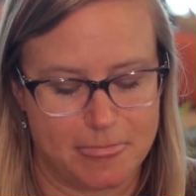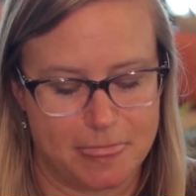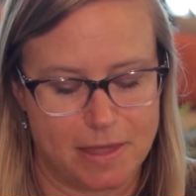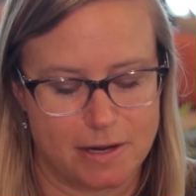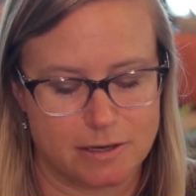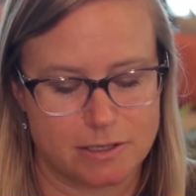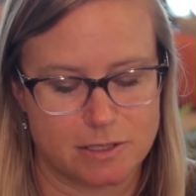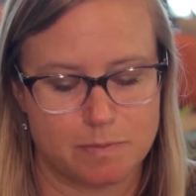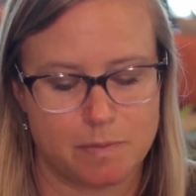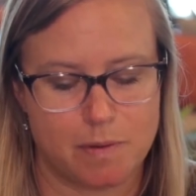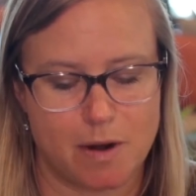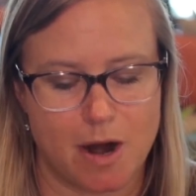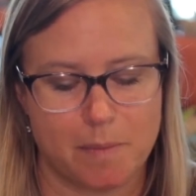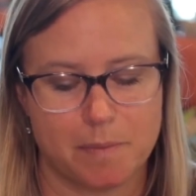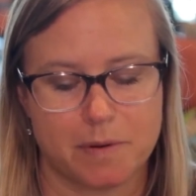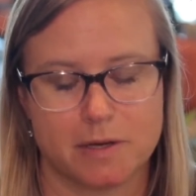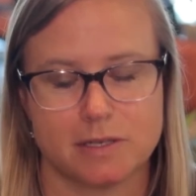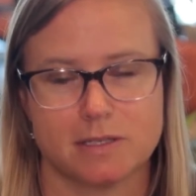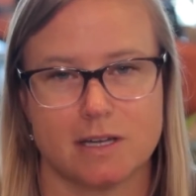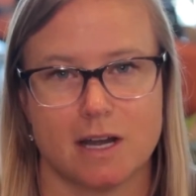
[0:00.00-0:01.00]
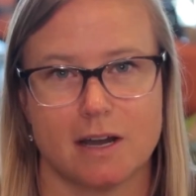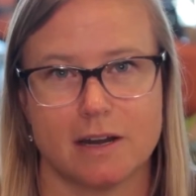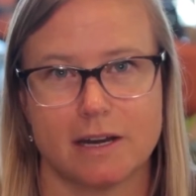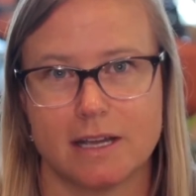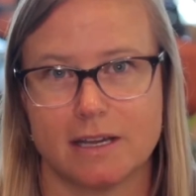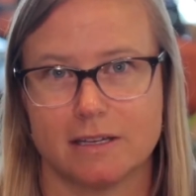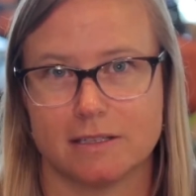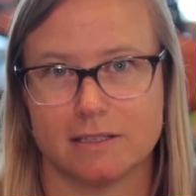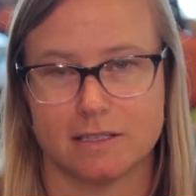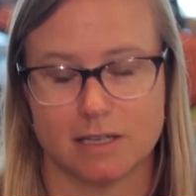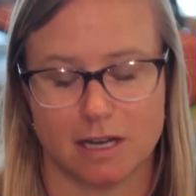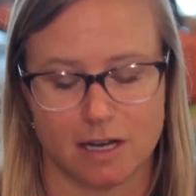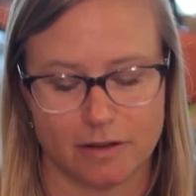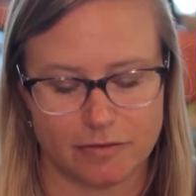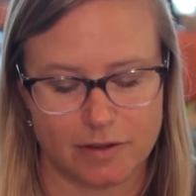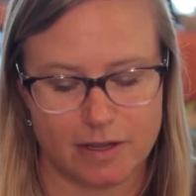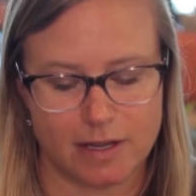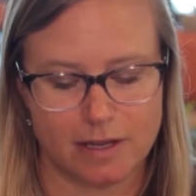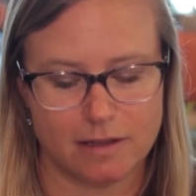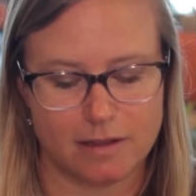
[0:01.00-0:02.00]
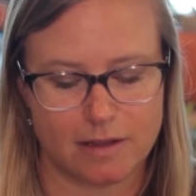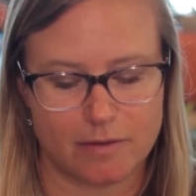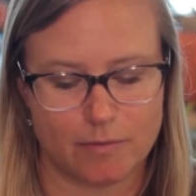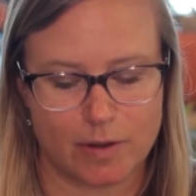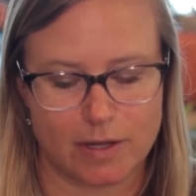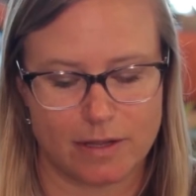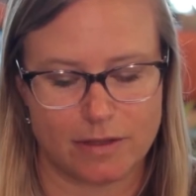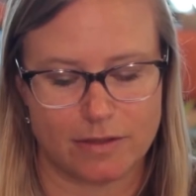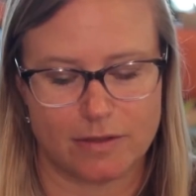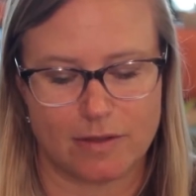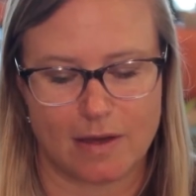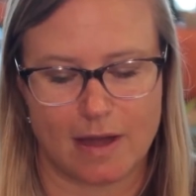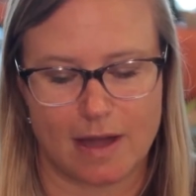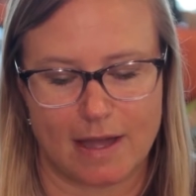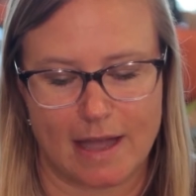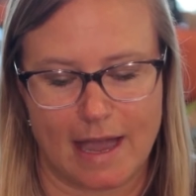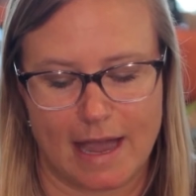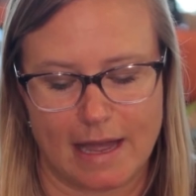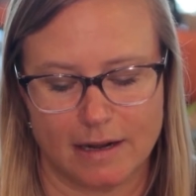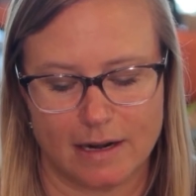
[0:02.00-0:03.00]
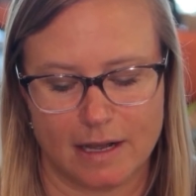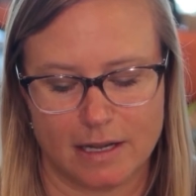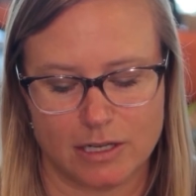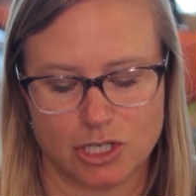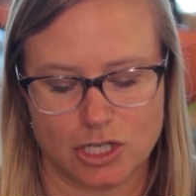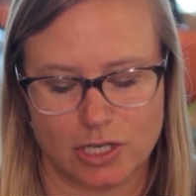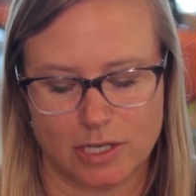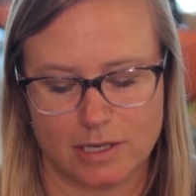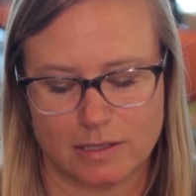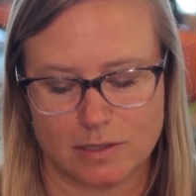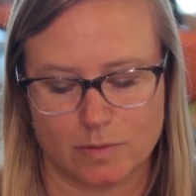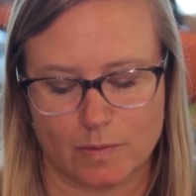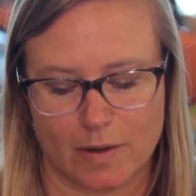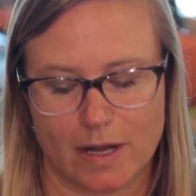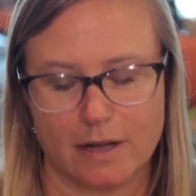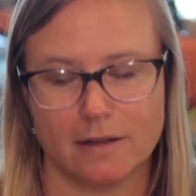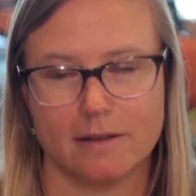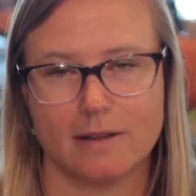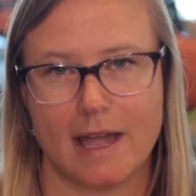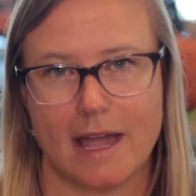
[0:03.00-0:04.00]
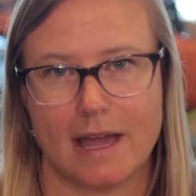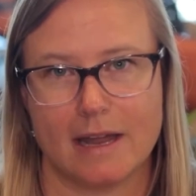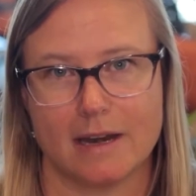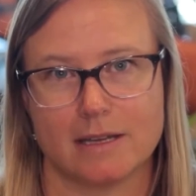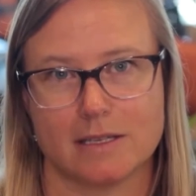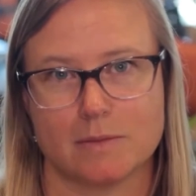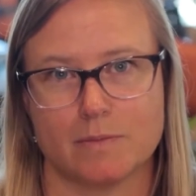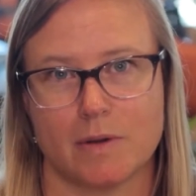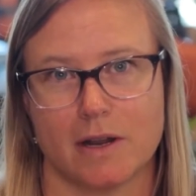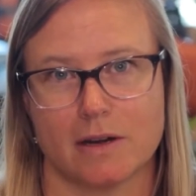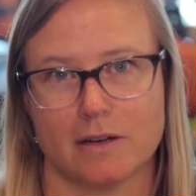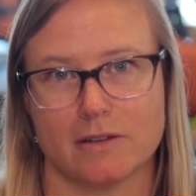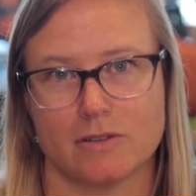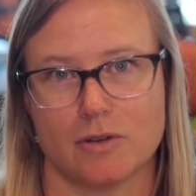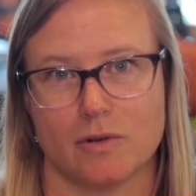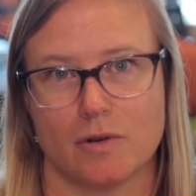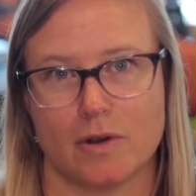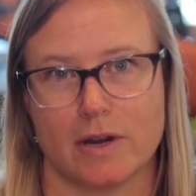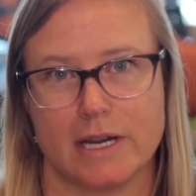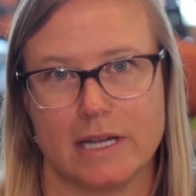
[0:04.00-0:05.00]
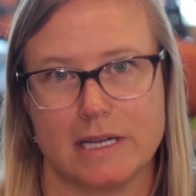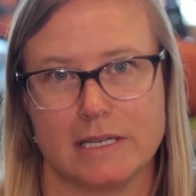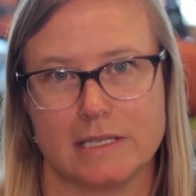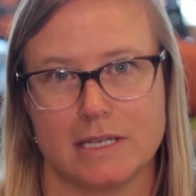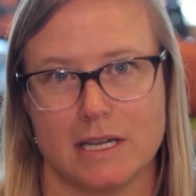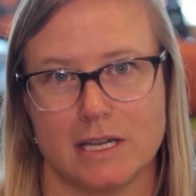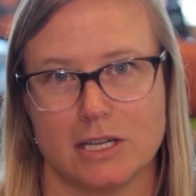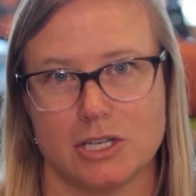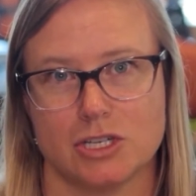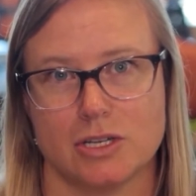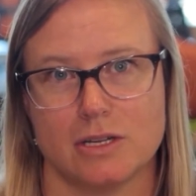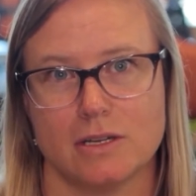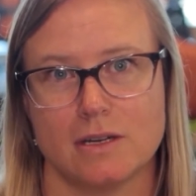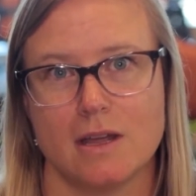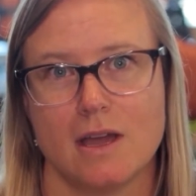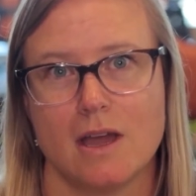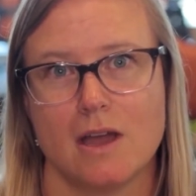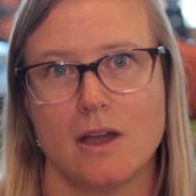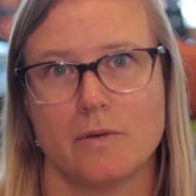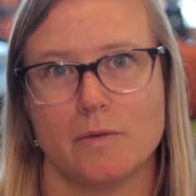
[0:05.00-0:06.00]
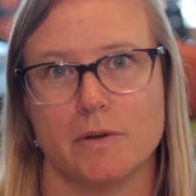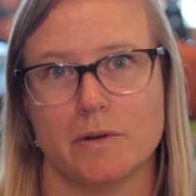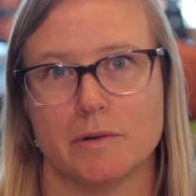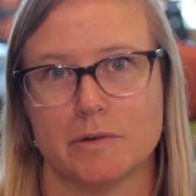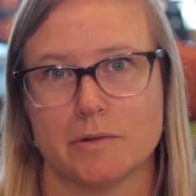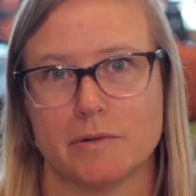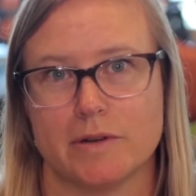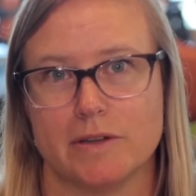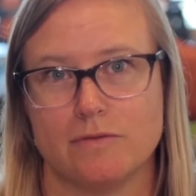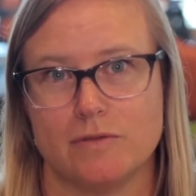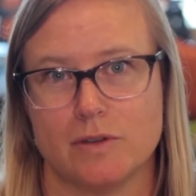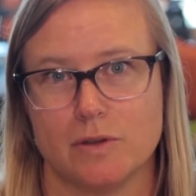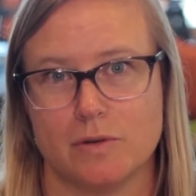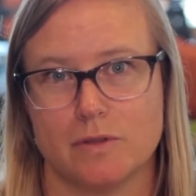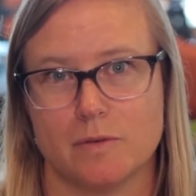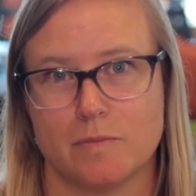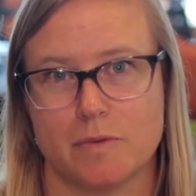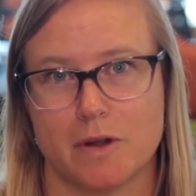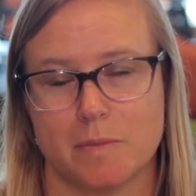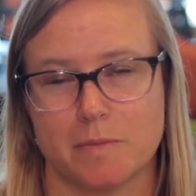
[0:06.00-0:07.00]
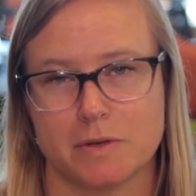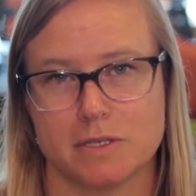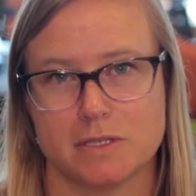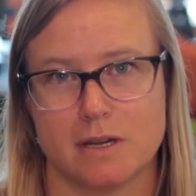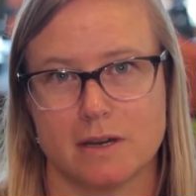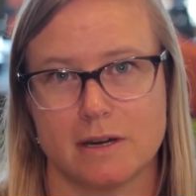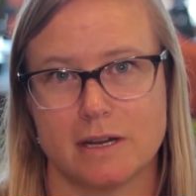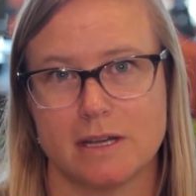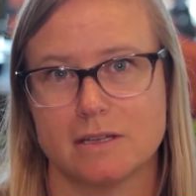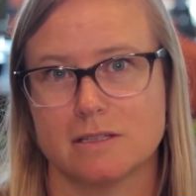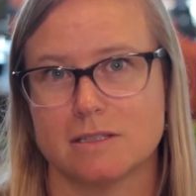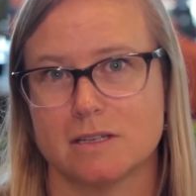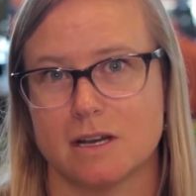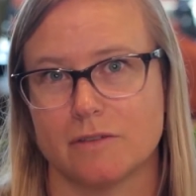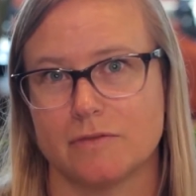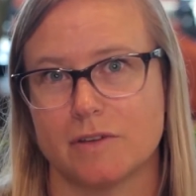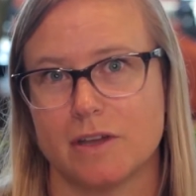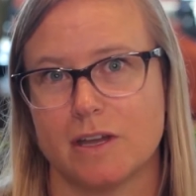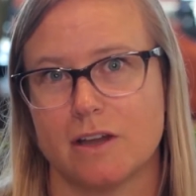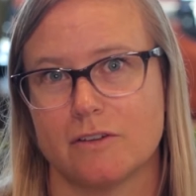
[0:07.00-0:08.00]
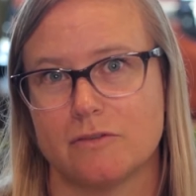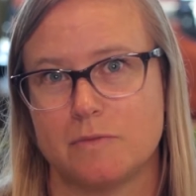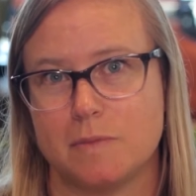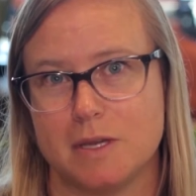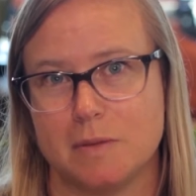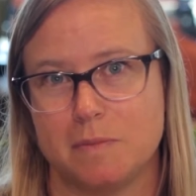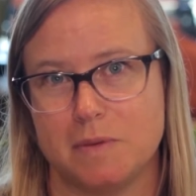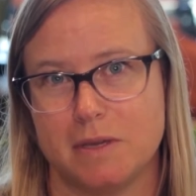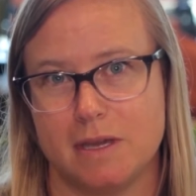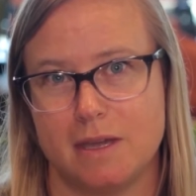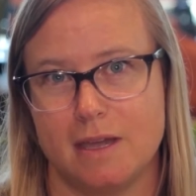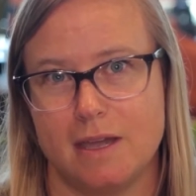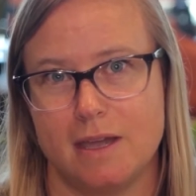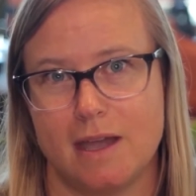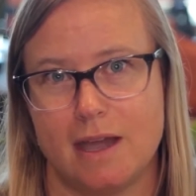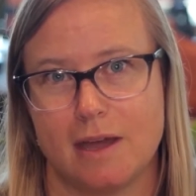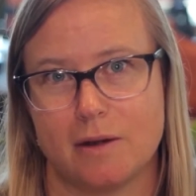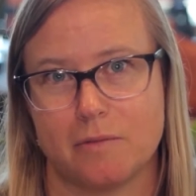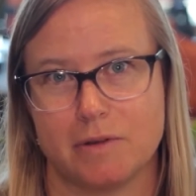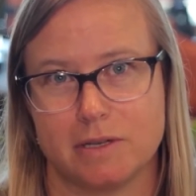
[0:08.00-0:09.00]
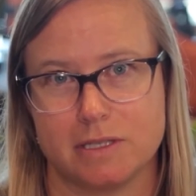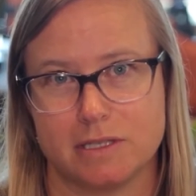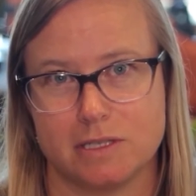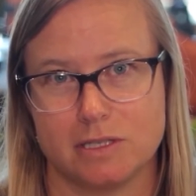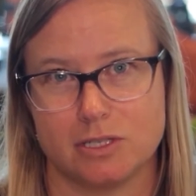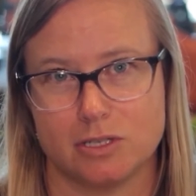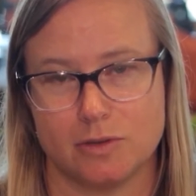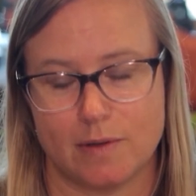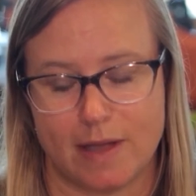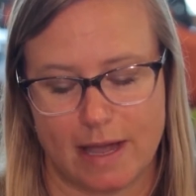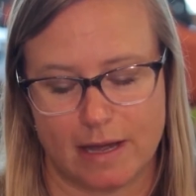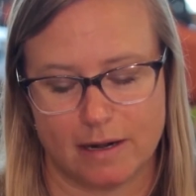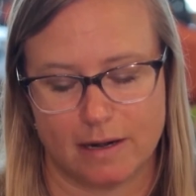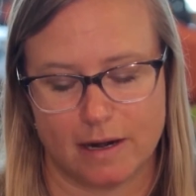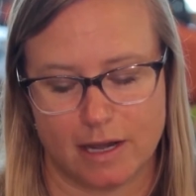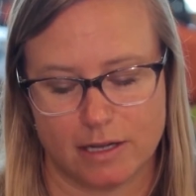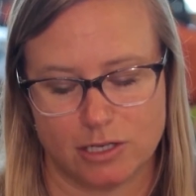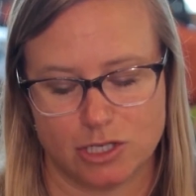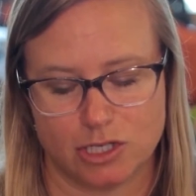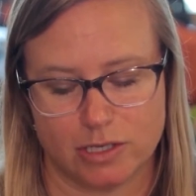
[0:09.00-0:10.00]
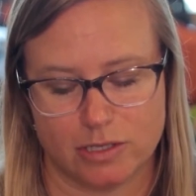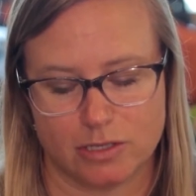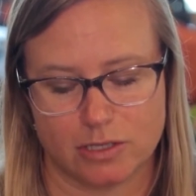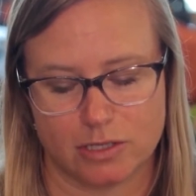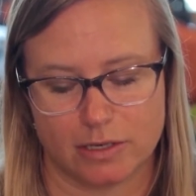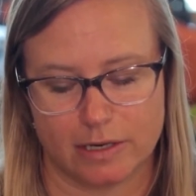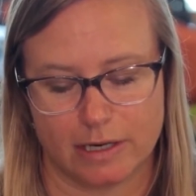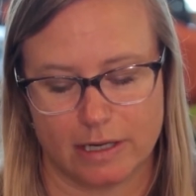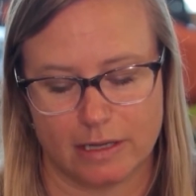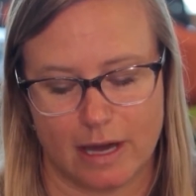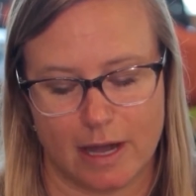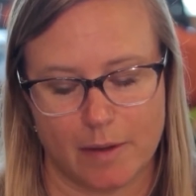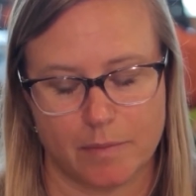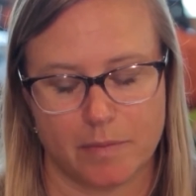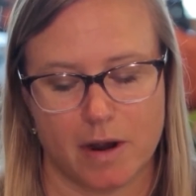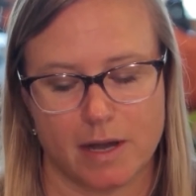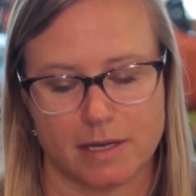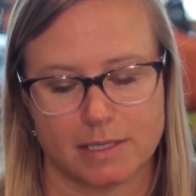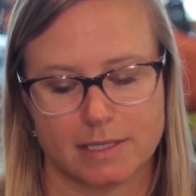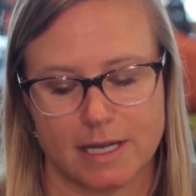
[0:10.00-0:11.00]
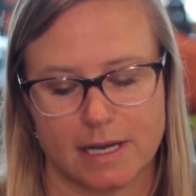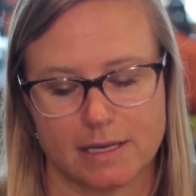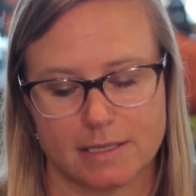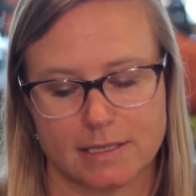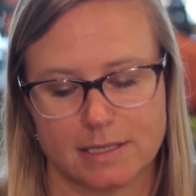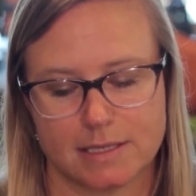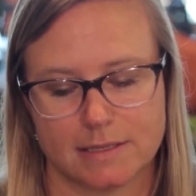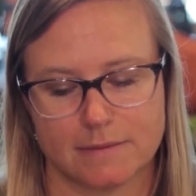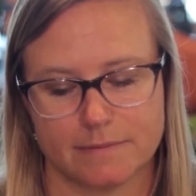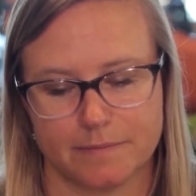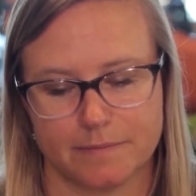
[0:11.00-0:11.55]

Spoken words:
There's proper donning and doffing with hand hygiene as well, and as part of your orientation, we will review the proper donning and doffing of PPE and when to do hand hygiene during that process.